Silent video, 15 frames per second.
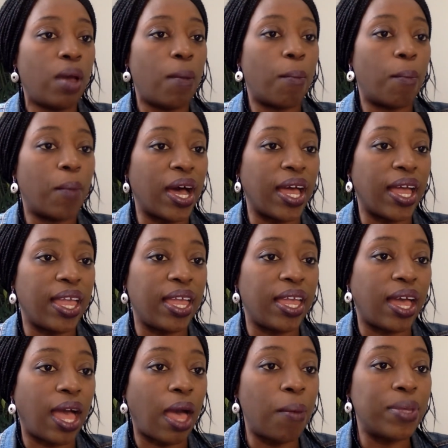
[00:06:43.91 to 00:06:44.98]

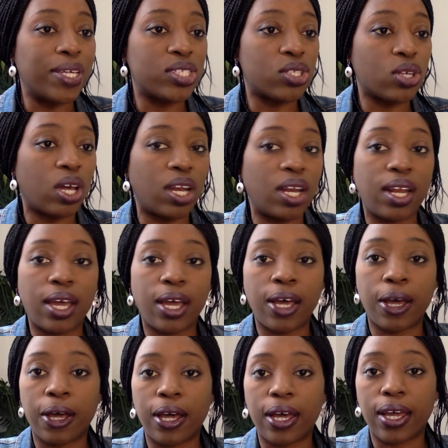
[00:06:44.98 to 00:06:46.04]
my Amazon
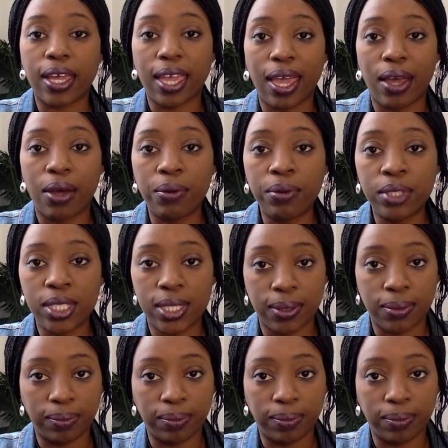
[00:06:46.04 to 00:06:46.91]
account.